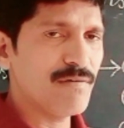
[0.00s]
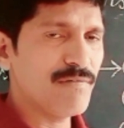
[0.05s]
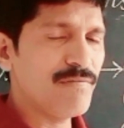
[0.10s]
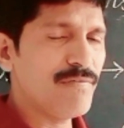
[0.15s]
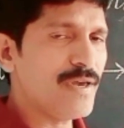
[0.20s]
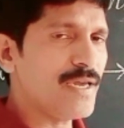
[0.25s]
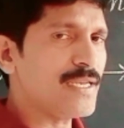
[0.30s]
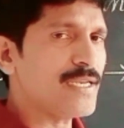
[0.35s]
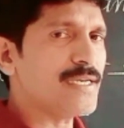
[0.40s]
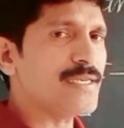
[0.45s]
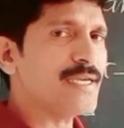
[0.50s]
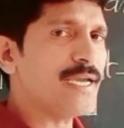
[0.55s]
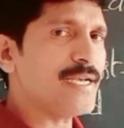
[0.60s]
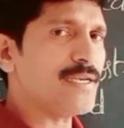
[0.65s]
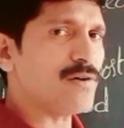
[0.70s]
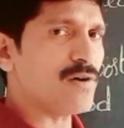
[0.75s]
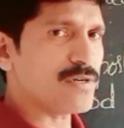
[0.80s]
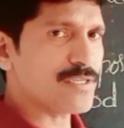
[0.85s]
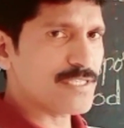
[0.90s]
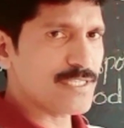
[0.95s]
When it
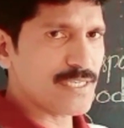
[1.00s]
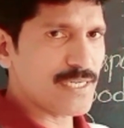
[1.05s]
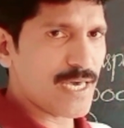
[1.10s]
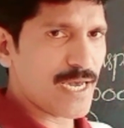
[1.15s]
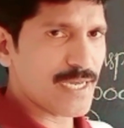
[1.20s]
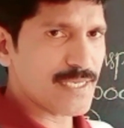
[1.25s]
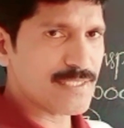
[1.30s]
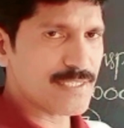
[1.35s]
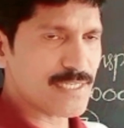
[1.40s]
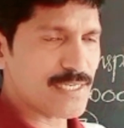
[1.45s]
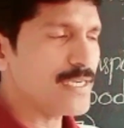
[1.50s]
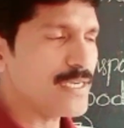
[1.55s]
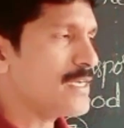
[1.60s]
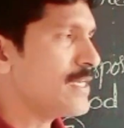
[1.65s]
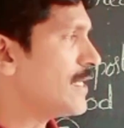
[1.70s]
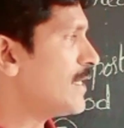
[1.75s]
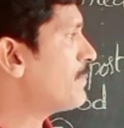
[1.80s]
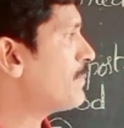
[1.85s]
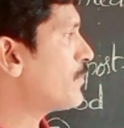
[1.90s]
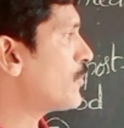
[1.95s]
get oxidized,
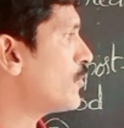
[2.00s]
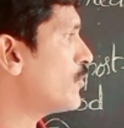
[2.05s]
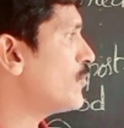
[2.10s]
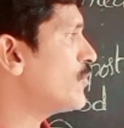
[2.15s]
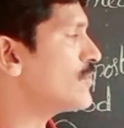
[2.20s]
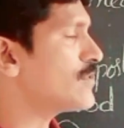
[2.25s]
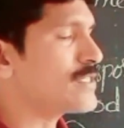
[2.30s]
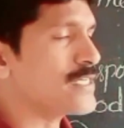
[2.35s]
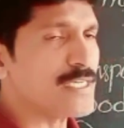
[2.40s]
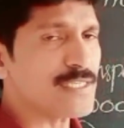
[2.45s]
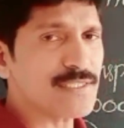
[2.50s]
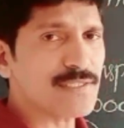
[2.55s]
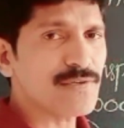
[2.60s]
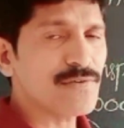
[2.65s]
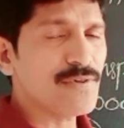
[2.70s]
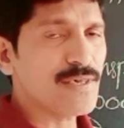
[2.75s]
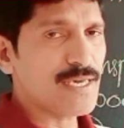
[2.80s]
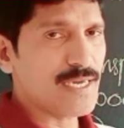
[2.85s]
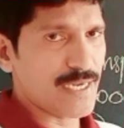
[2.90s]
it produces